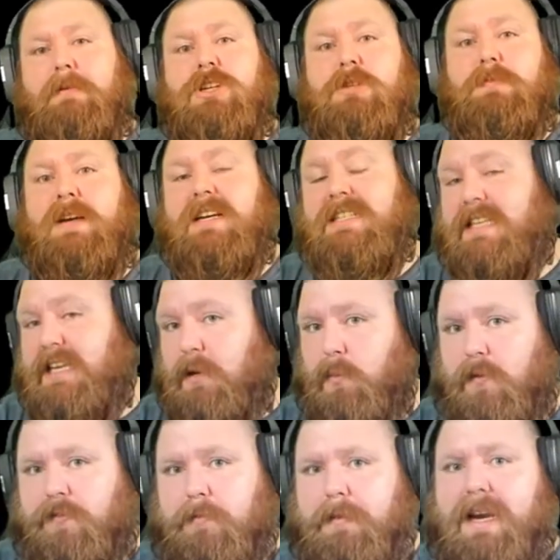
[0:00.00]
Just because it didn't
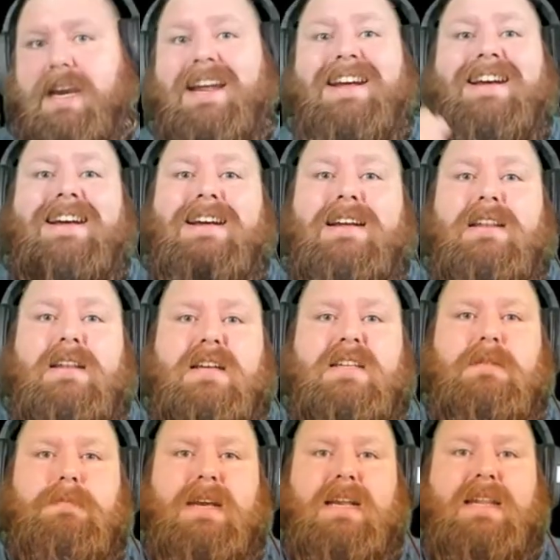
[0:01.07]
work for me
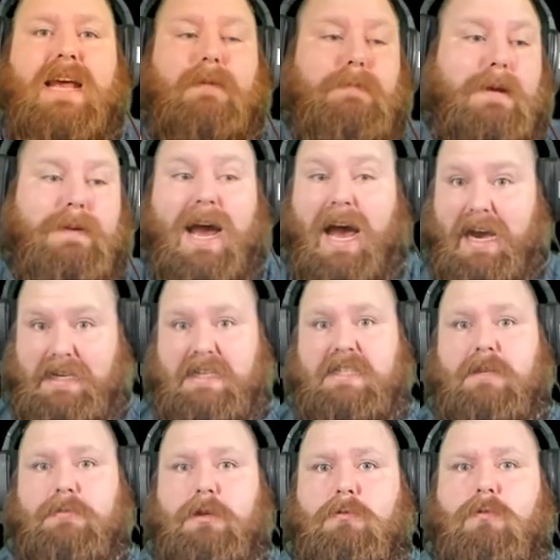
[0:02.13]
doesn't mean that maybe I did
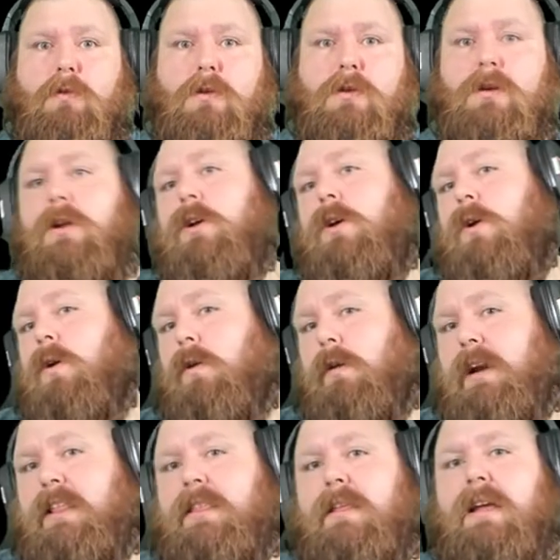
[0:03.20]
something wrong or
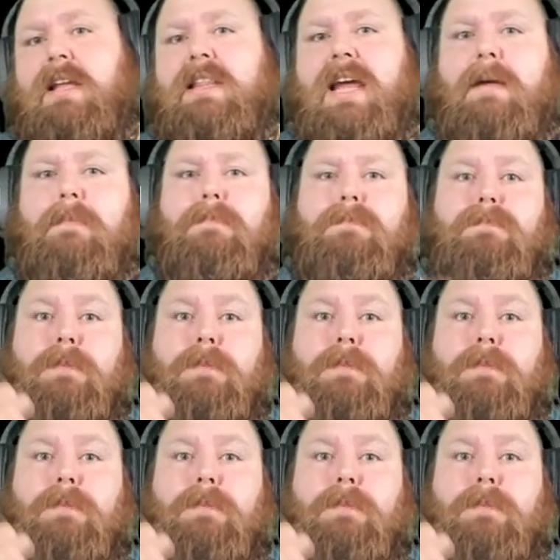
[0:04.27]
anything like that.